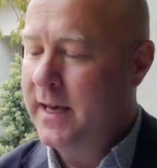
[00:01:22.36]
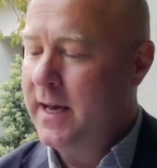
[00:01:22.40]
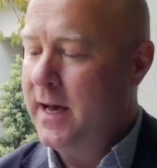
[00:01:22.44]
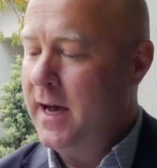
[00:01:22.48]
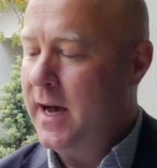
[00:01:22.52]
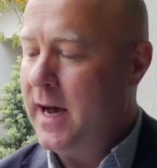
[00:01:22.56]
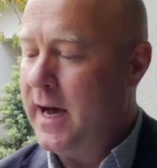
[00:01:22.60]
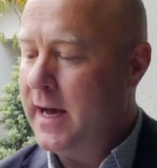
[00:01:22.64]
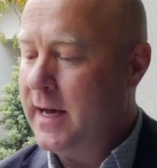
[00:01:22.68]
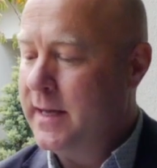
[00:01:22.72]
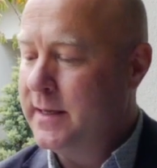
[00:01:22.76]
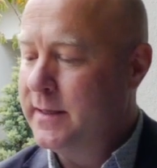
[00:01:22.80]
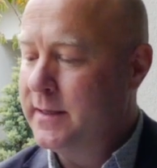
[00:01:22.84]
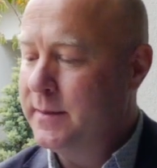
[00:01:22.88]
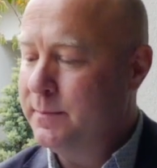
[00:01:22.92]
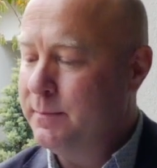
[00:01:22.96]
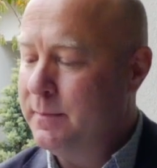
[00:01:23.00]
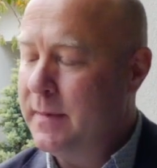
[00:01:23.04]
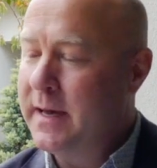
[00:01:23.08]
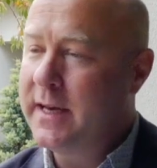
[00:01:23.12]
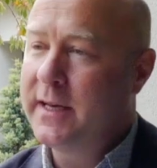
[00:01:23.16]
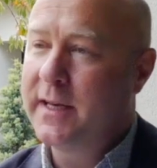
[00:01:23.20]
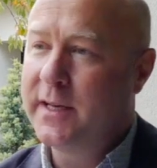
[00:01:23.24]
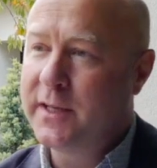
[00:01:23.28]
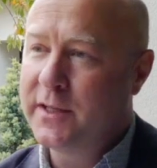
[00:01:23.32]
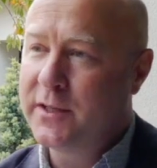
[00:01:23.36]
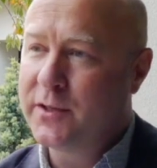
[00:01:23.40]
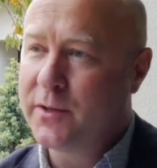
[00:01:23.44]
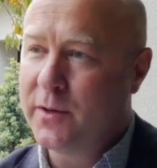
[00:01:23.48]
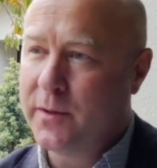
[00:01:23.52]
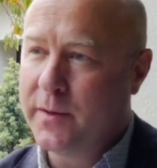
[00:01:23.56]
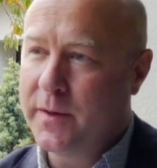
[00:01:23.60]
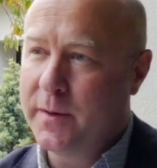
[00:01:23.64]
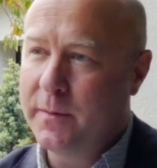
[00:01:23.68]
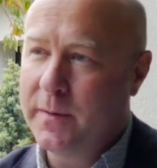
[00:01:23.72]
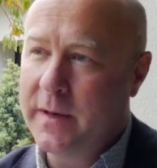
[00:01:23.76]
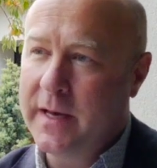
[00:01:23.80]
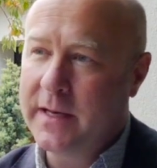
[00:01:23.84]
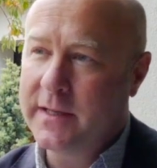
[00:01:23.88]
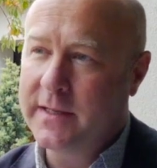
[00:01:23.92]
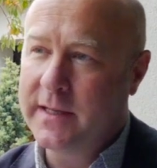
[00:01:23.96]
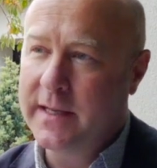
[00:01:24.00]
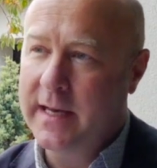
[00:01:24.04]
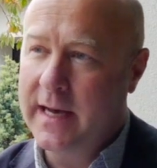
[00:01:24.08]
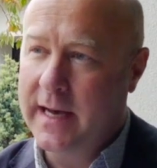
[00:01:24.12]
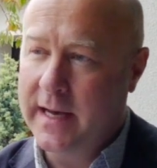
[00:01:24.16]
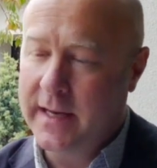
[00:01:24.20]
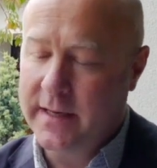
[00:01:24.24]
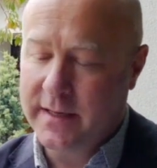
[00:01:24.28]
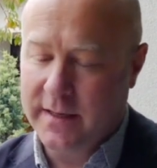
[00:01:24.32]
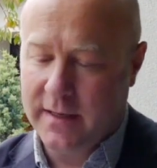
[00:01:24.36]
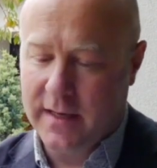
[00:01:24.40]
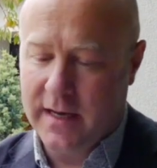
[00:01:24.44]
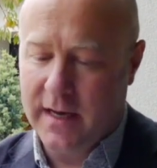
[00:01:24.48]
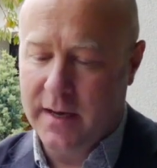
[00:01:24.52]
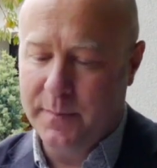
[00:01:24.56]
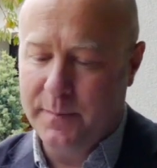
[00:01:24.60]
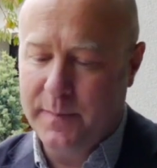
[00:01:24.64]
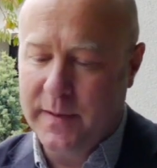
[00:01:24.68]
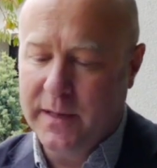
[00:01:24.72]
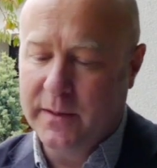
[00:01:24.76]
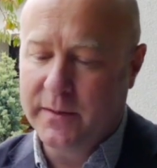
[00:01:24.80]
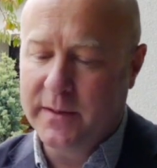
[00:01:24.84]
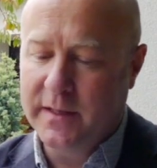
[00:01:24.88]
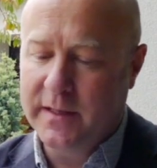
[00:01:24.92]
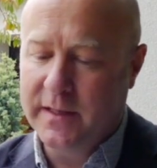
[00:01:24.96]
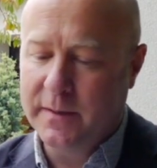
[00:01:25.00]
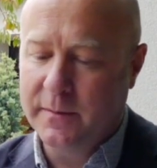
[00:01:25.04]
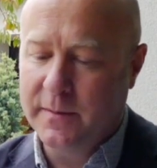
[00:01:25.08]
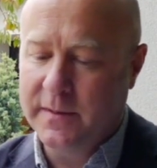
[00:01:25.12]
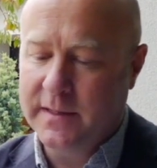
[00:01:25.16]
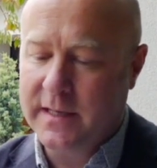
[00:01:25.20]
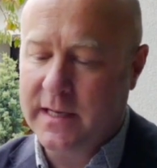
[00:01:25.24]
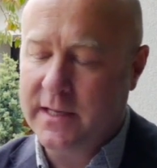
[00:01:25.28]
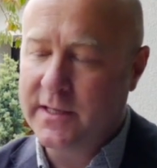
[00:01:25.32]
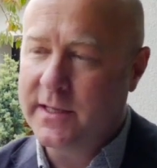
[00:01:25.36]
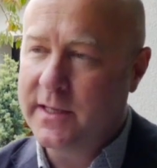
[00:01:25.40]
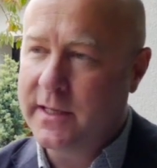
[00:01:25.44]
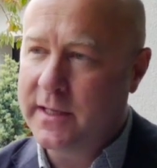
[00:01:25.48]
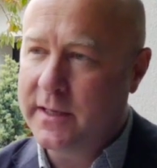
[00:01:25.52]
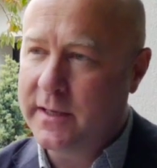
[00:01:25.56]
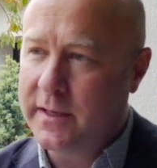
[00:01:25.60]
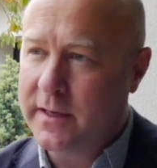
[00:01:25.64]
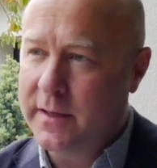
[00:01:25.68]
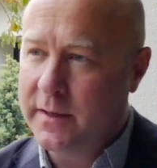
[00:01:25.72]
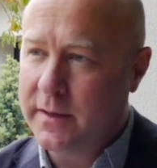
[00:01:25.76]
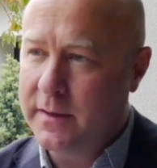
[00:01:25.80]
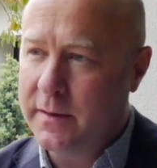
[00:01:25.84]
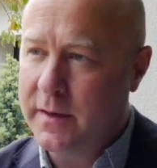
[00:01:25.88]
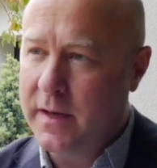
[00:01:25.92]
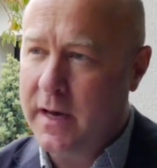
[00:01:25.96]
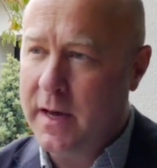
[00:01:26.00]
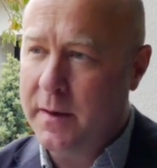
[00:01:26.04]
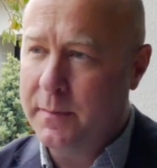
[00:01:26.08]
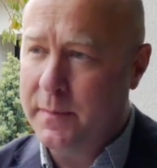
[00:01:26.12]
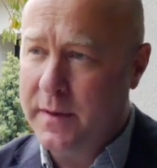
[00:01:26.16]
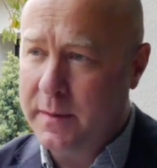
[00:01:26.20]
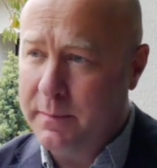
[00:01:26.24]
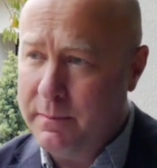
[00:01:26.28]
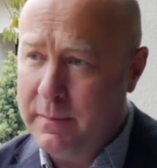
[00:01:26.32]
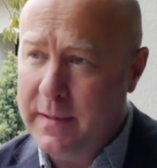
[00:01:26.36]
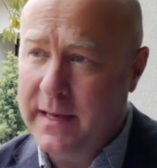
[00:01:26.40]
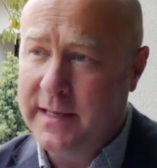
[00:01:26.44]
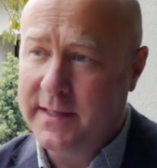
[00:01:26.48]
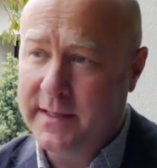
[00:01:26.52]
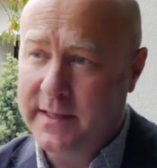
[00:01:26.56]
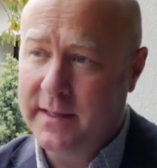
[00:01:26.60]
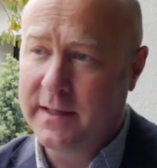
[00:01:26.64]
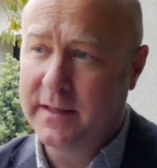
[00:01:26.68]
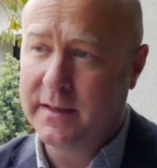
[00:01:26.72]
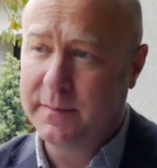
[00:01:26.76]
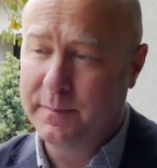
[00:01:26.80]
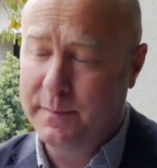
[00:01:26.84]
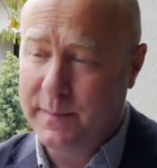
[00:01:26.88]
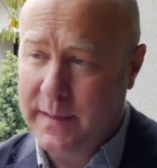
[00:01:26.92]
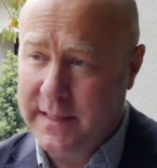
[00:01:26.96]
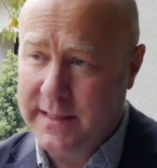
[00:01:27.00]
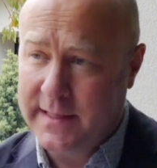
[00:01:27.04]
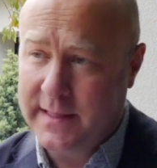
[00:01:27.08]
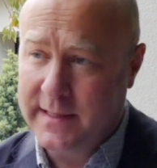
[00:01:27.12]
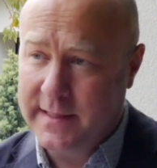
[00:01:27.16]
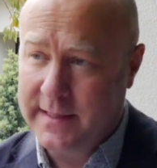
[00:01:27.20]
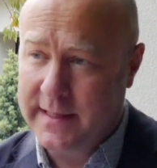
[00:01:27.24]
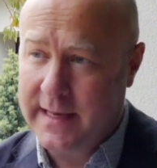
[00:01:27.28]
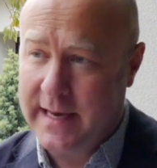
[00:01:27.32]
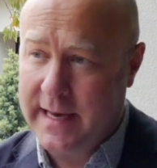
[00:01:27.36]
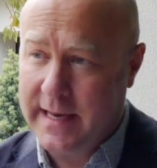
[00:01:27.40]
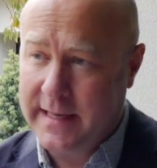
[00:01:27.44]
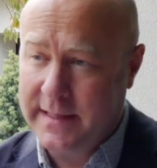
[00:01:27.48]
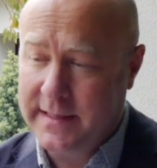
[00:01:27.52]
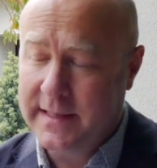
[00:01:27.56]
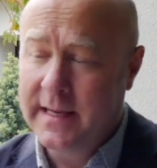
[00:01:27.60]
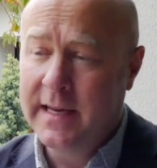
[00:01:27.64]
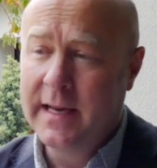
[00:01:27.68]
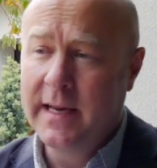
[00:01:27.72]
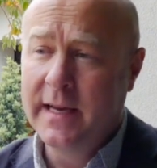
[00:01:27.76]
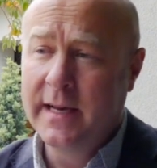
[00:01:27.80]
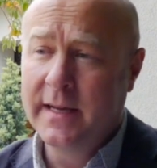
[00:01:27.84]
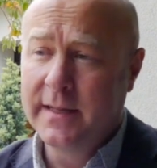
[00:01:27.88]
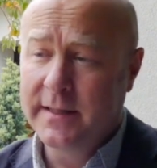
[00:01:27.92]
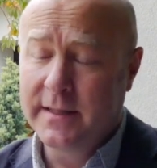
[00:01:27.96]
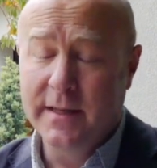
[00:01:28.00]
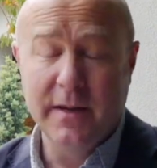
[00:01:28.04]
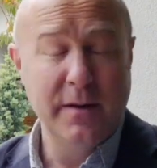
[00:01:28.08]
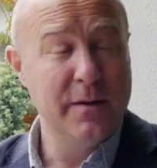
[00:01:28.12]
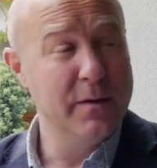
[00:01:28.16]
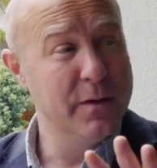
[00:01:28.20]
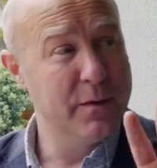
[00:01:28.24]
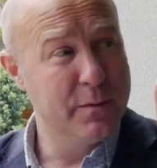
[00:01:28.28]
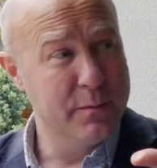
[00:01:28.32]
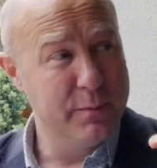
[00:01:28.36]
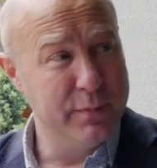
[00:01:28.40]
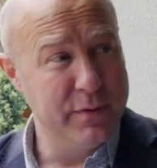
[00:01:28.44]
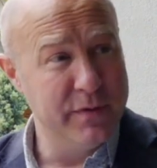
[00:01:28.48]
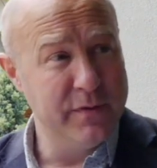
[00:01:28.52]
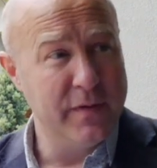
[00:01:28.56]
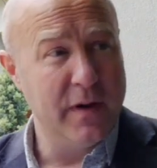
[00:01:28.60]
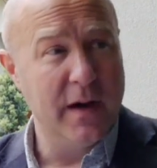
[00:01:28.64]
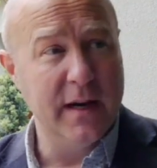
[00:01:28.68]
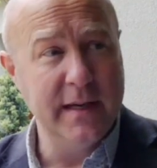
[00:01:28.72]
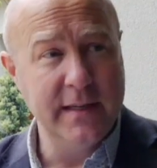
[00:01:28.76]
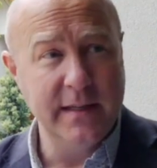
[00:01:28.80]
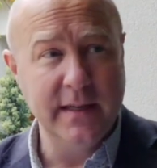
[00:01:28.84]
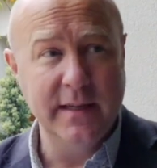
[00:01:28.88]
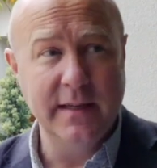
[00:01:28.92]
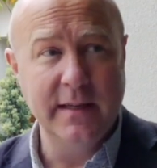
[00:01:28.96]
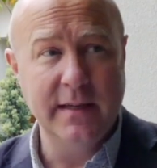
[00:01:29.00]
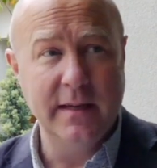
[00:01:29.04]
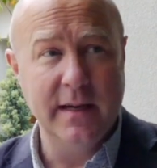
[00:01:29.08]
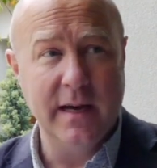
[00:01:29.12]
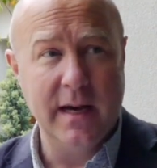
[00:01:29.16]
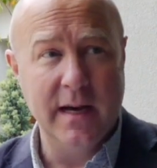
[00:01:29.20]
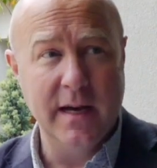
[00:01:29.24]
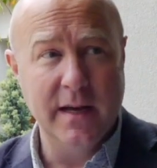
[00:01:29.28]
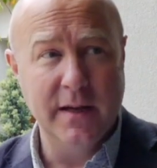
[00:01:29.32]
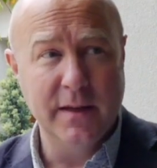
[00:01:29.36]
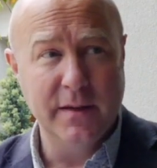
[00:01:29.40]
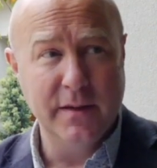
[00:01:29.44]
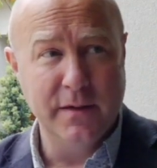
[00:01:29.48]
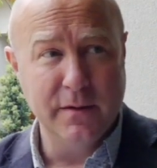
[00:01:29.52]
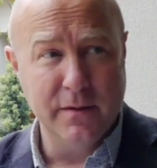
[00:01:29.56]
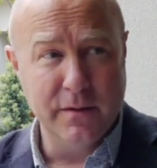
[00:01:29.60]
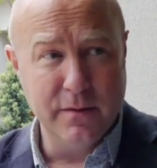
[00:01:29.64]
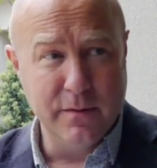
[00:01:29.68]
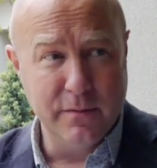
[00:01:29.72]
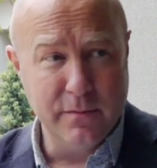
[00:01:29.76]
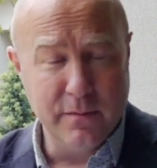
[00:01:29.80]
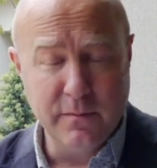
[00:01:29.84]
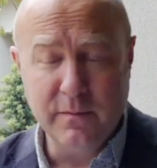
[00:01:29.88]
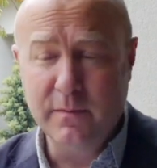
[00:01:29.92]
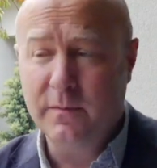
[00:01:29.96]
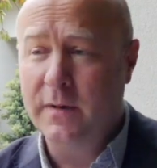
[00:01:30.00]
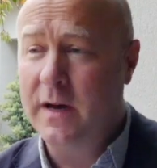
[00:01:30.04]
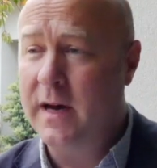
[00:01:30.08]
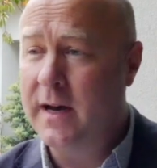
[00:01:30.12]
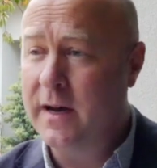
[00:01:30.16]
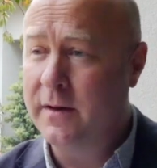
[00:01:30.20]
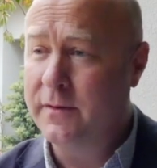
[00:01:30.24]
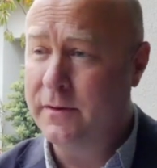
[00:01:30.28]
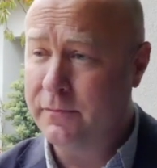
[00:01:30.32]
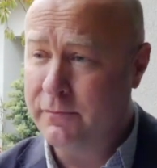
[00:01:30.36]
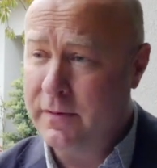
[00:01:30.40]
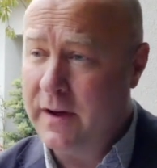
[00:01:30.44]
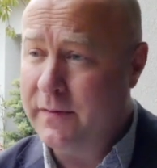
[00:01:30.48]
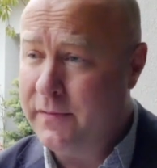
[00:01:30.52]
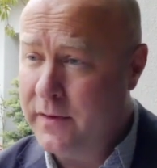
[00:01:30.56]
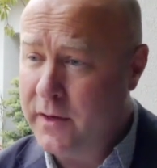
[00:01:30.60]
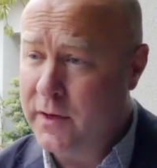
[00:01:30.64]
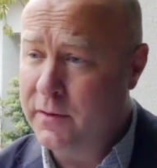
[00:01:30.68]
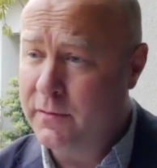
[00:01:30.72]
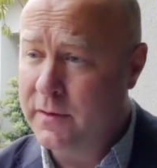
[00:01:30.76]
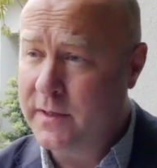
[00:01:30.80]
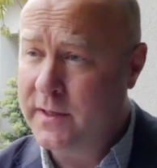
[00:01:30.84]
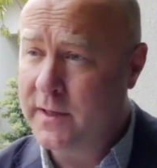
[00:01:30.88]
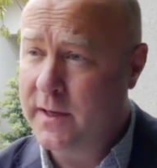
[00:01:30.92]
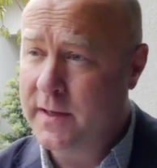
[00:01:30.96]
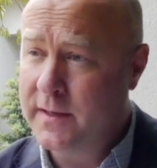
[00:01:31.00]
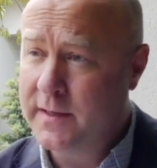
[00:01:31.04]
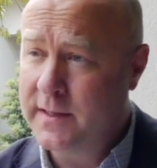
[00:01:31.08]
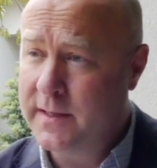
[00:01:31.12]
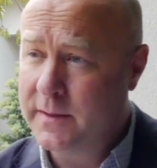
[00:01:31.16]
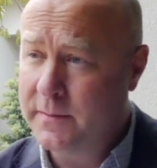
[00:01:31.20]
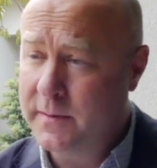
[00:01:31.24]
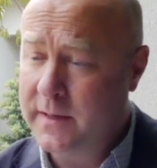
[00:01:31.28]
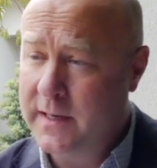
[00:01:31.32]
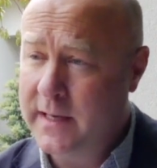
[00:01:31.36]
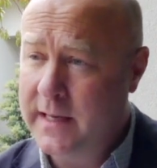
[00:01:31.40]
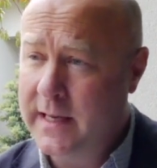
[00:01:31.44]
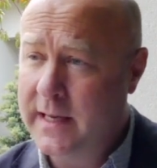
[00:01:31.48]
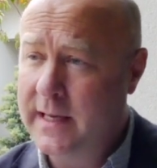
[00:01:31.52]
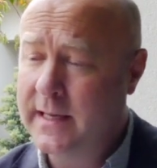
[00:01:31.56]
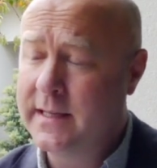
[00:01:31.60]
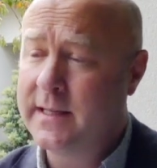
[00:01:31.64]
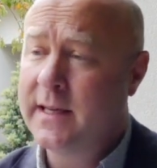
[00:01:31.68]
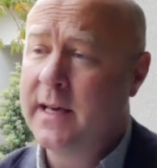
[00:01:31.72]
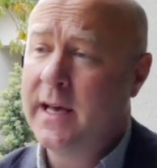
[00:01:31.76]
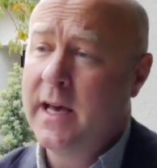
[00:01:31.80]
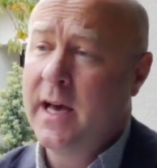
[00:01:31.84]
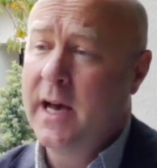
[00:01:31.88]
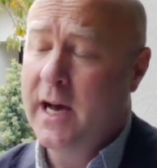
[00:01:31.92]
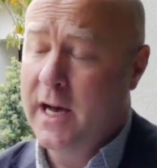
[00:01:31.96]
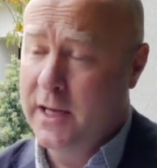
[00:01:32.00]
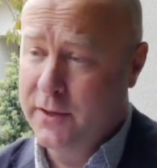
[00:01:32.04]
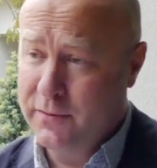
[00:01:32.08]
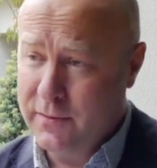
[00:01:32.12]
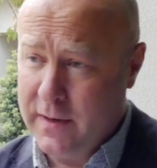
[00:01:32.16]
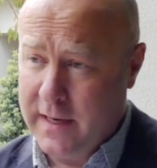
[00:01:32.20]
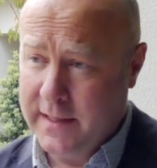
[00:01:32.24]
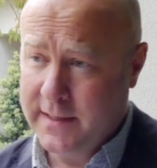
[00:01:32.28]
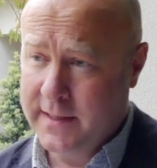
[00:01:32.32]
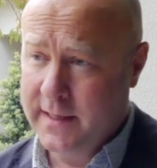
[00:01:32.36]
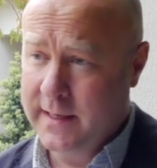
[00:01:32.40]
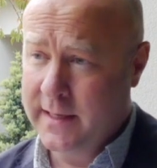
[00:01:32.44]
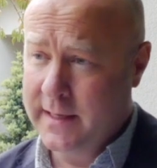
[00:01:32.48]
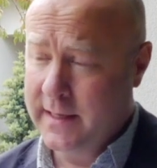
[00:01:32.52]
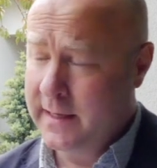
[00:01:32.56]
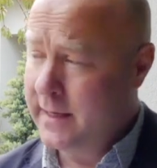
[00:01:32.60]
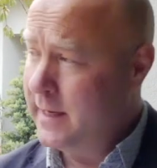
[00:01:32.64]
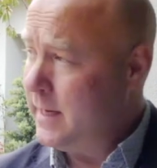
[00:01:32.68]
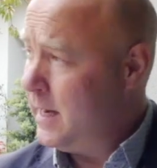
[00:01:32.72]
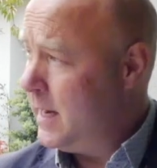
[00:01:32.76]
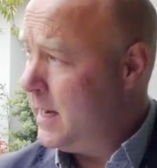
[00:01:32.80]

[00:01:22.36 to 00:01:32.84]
and making sure that we actually had a building that was actually going to be meeting the business case. So providing the revenue returns that we need, addressing